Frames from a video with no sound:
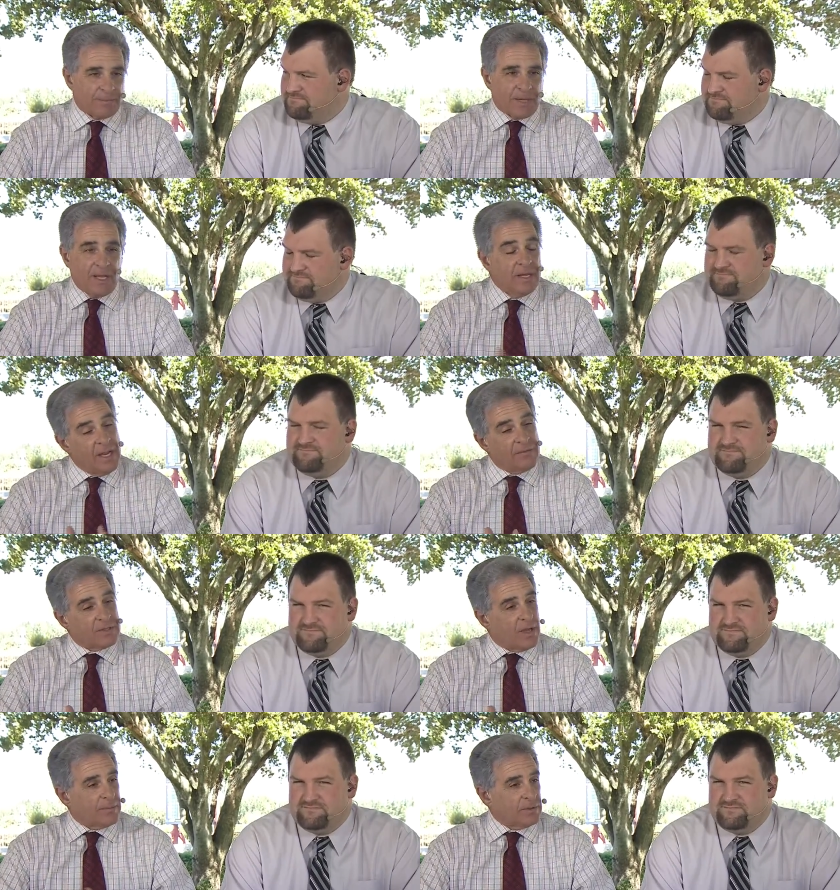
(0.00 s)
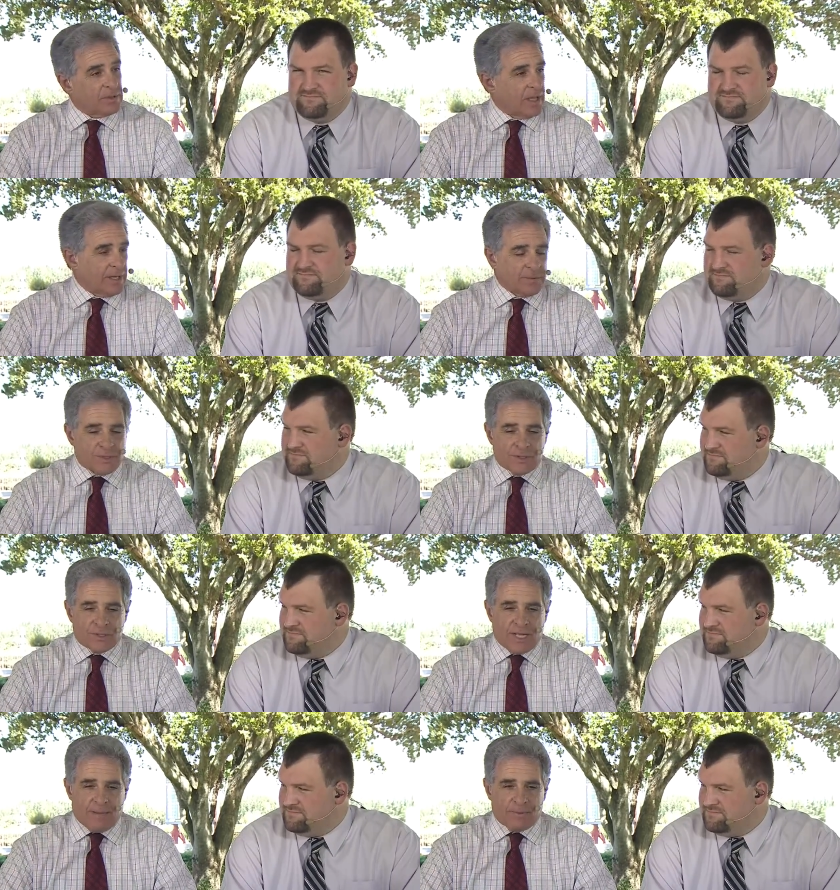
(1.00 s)
Speaker 1: uh, every time it looked like it was going to
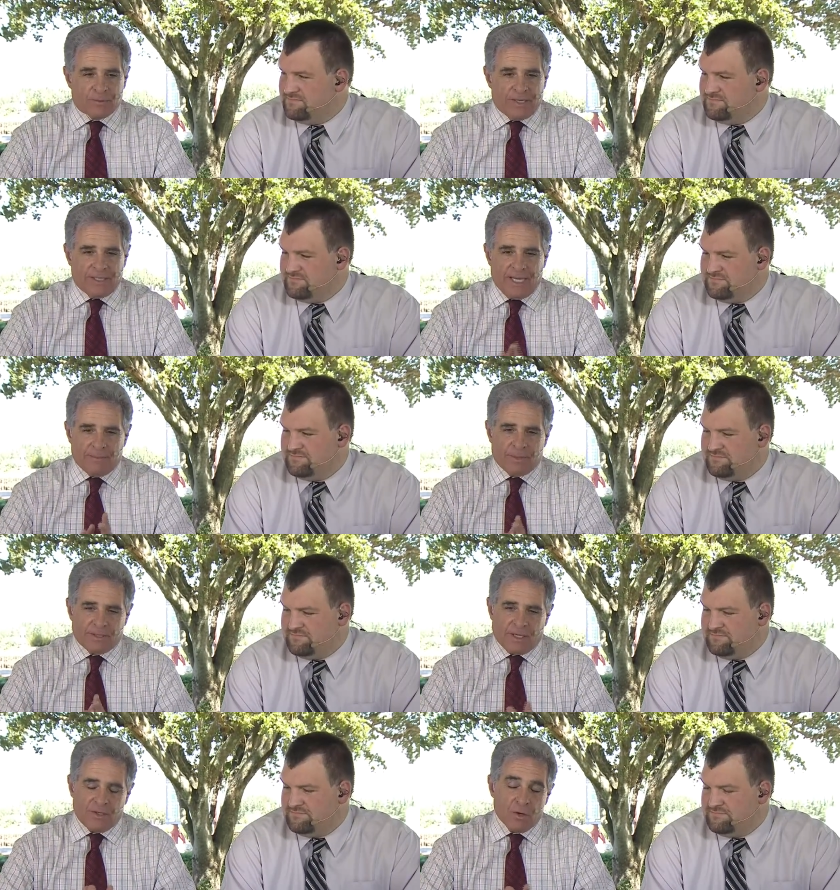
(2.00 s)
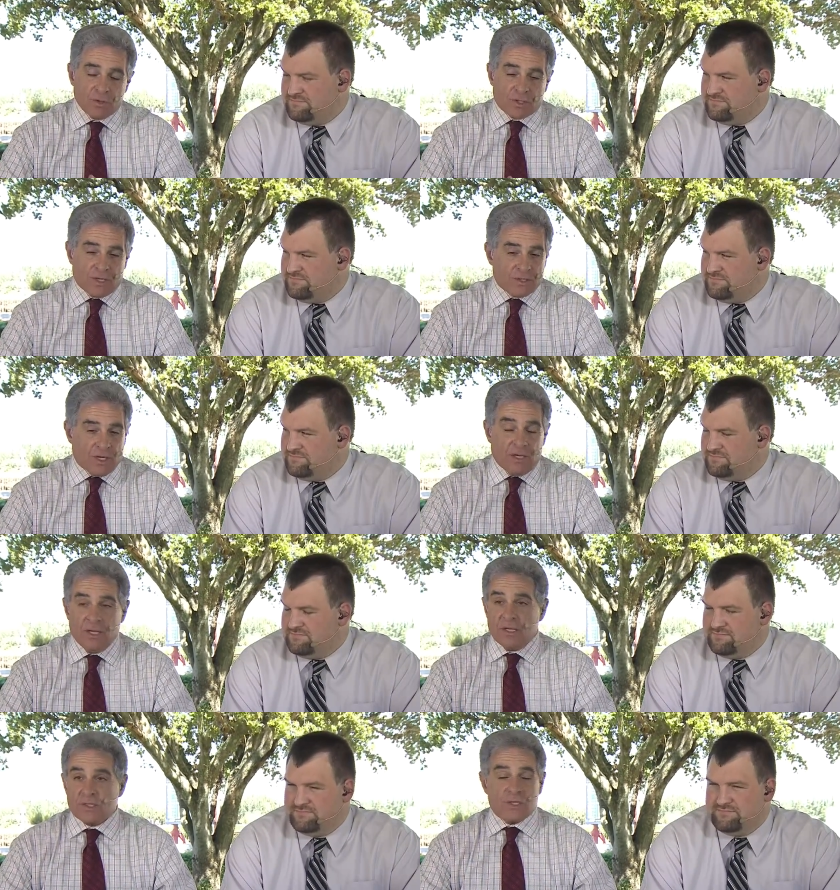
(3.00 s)
stop, it rained again, but uh, no sun such a
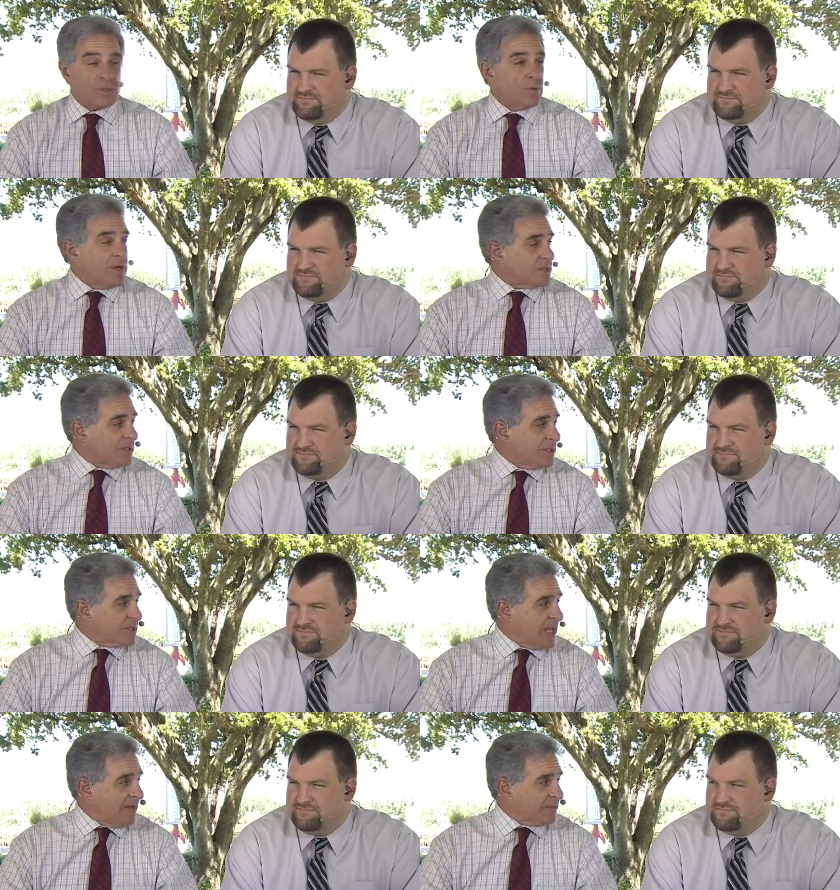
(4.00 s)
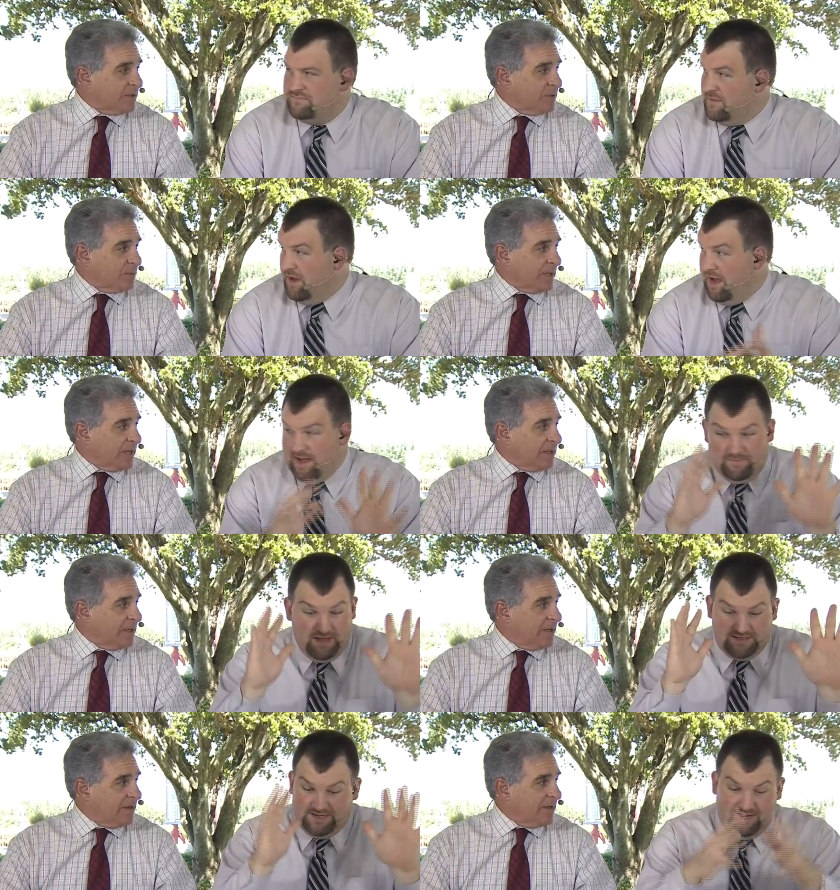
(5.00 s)
situation this afternoon. Uh, got, I'm not
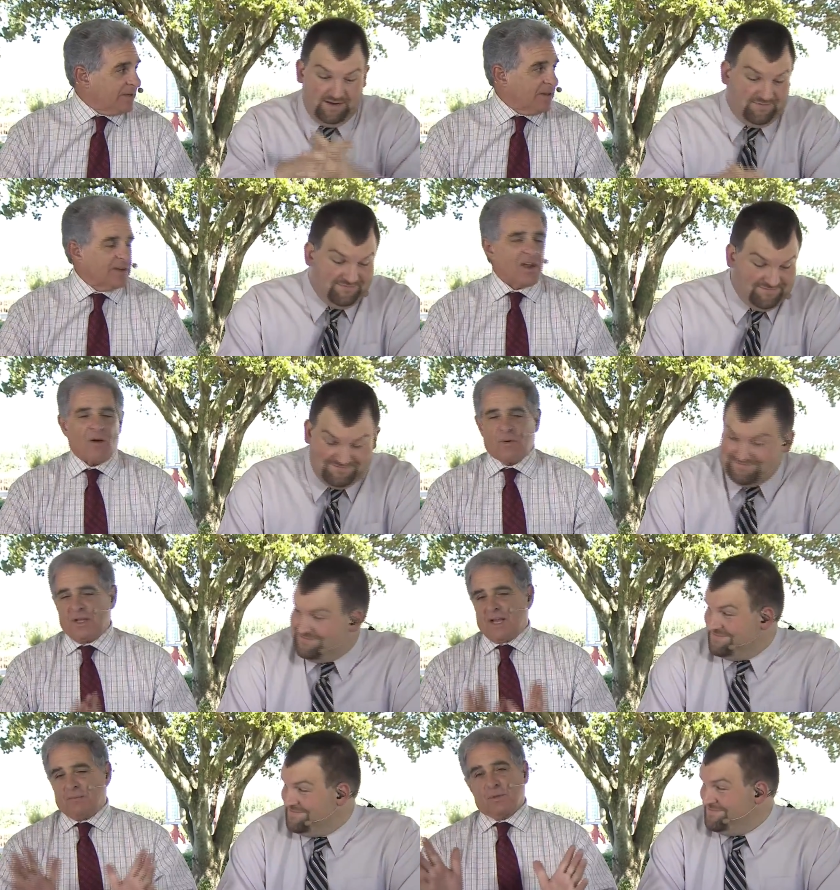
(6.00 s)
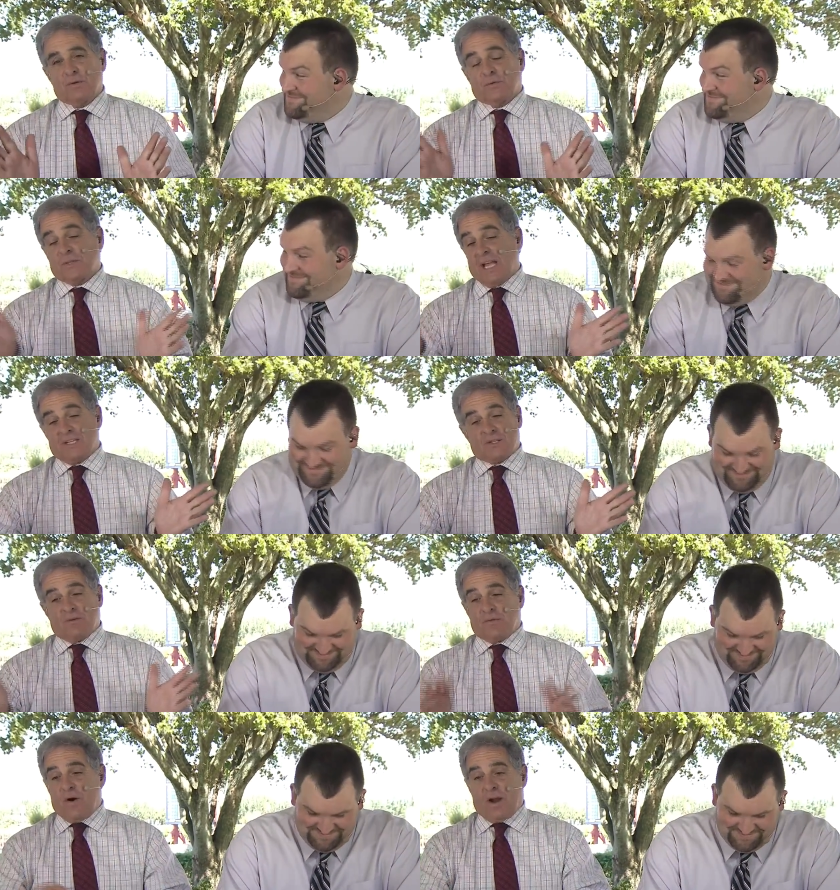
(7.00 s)
saying it. no, we got a beautiful day so
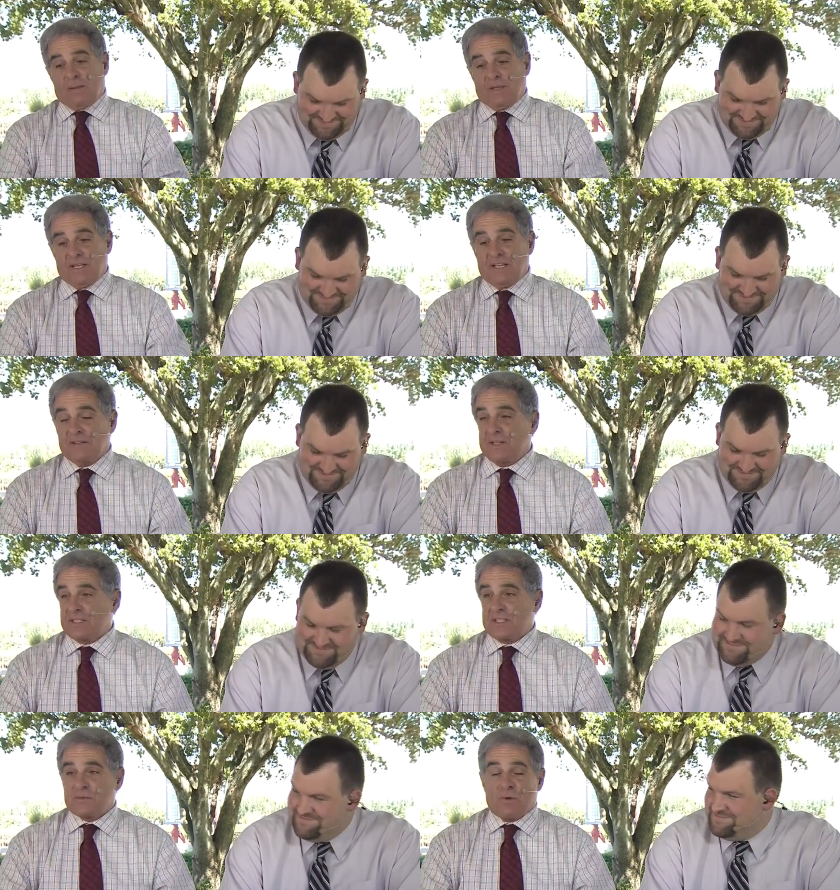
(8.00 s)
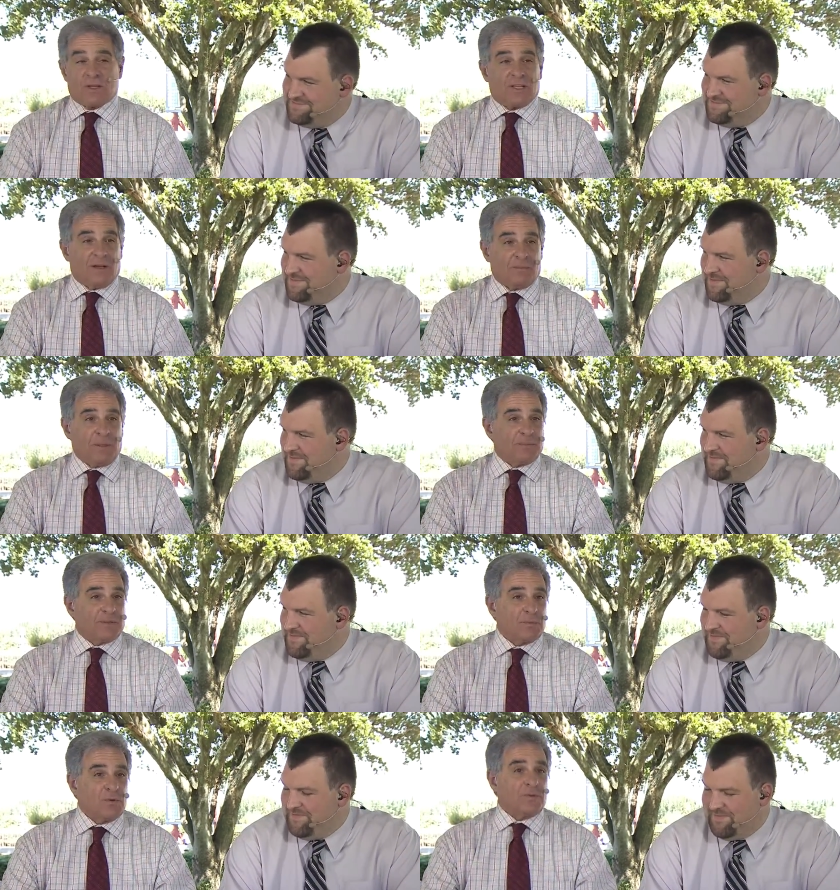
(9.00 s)
far. I mean, this is what uh, people
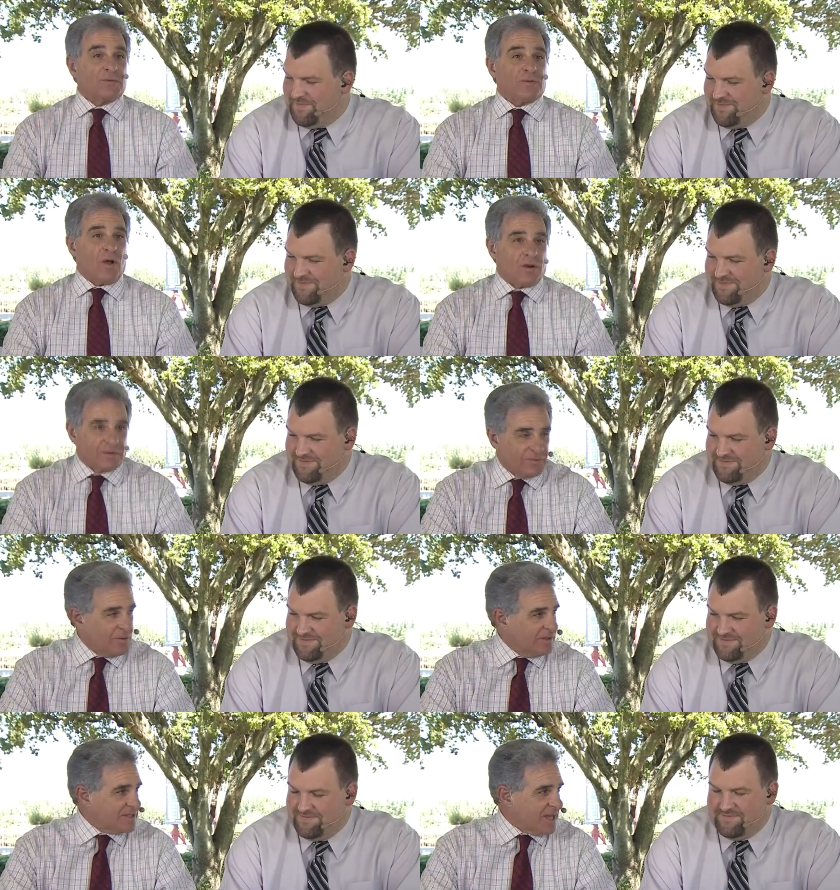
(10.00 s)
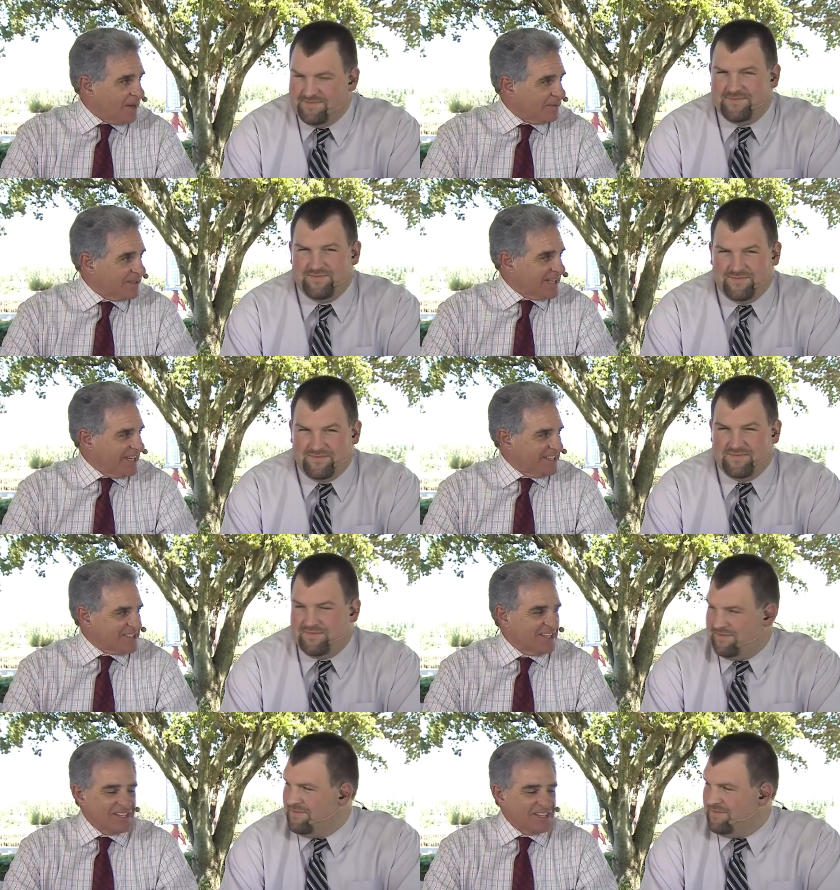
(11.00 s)
move to Florida for these kind of days.